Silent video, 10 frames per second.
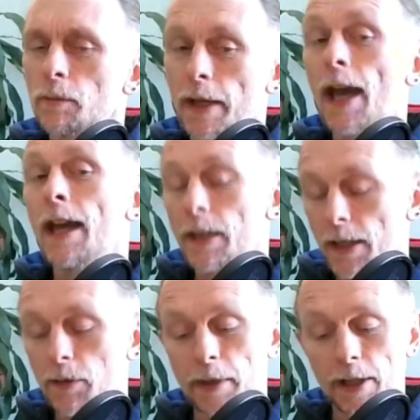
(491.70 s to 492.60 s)
be
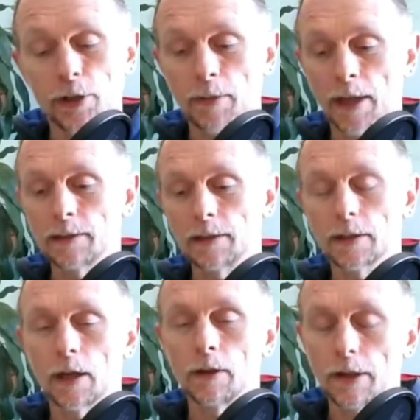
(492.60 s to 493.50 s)
it would be instrumental.
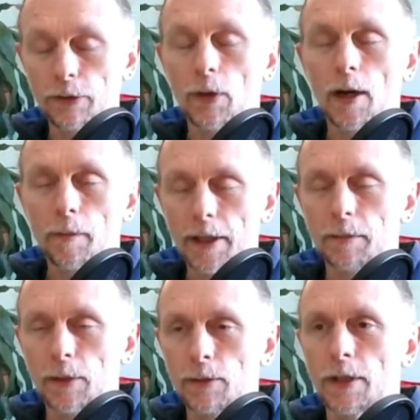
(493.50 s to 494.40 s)
So if you are
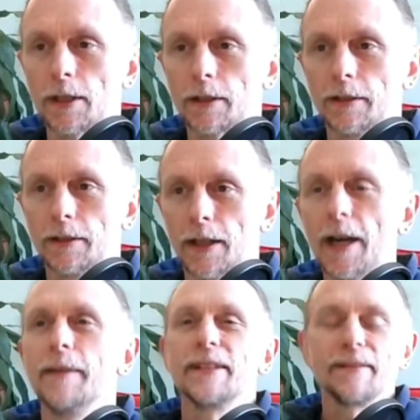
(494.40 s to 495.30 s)
picking music,
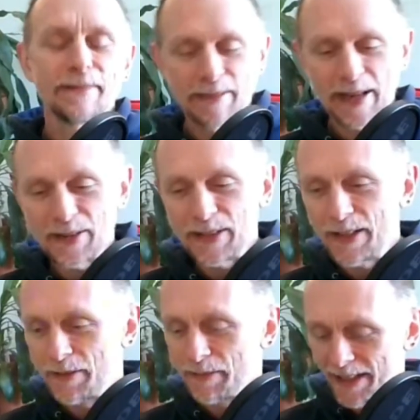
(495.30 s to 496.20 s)
I'm jumping about all
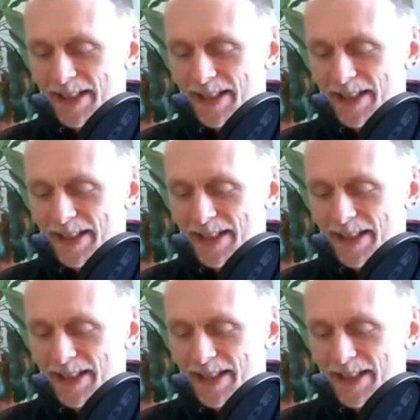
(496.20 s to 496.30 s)
over the place.